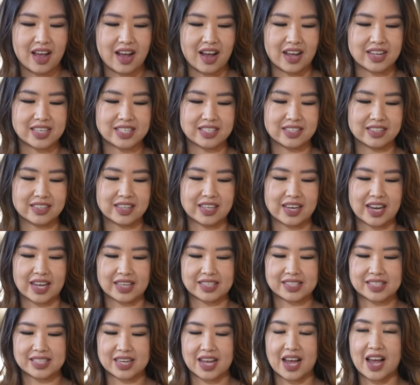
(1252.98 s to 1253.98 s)
Until the
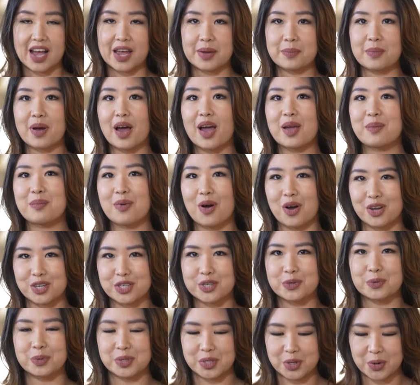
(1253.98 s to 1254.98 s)
next time, I'm
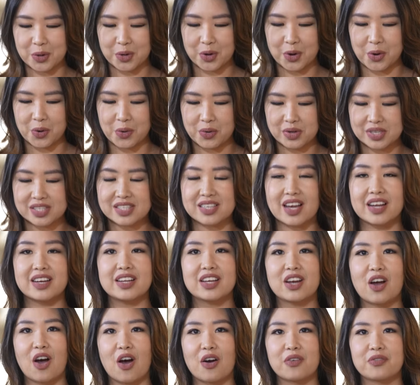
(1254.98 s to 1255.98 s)
Audrey Widodo,
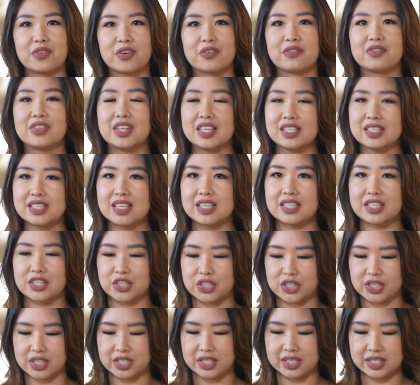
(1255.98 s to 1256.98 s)
signing off of this
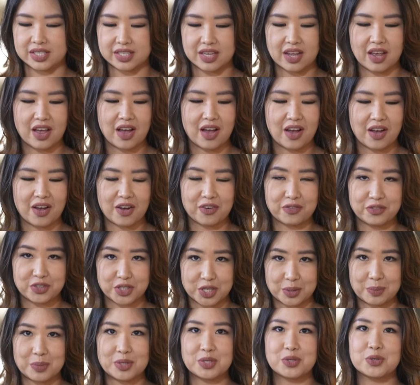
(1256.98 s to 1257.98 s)
edition of
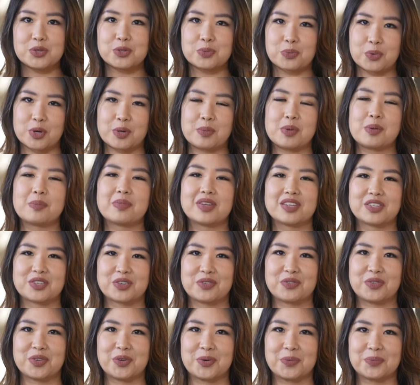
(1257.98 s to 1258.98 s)
Shimizu's Premium
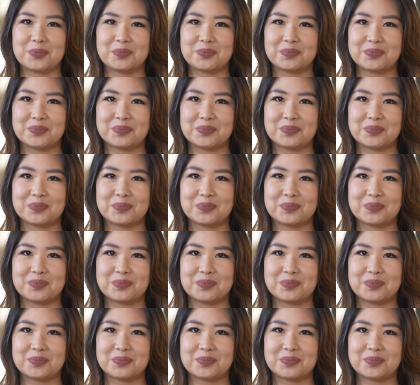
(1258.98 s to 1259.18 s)
Interview.